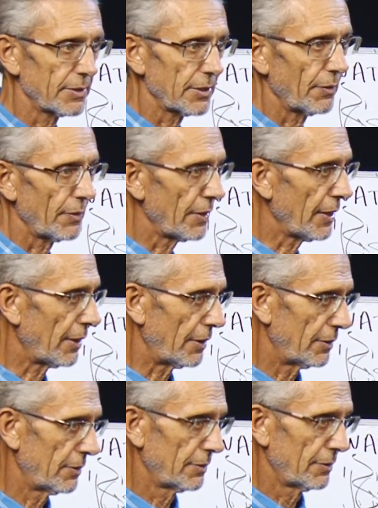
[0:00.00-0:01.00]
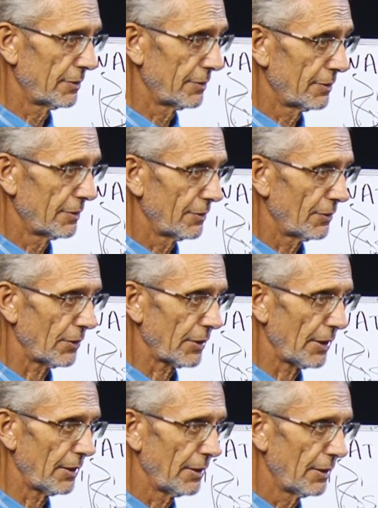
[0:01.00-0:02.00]
here and there.
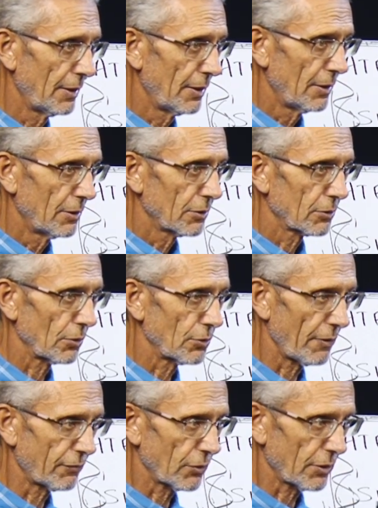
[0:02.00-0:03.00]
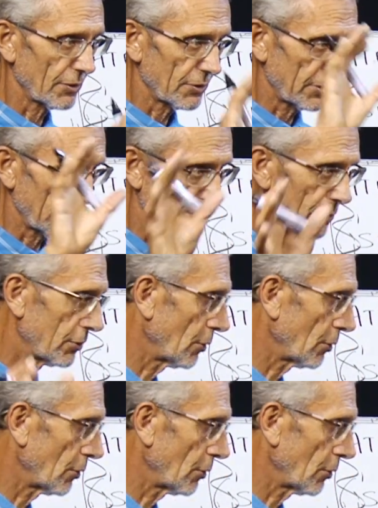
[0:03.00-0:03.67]
Okay? So you have to consider your